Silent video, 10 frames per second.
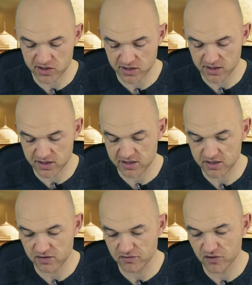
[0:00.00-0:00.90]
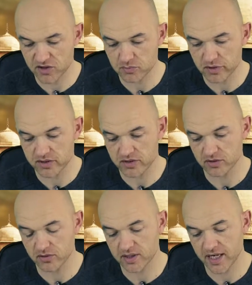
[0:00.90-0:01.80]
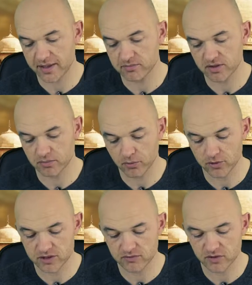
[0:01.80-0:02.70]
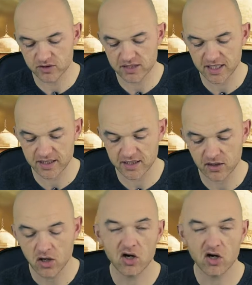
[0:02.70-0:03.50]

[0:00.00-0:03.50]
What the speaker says: And this is the first person who came to the point of understanding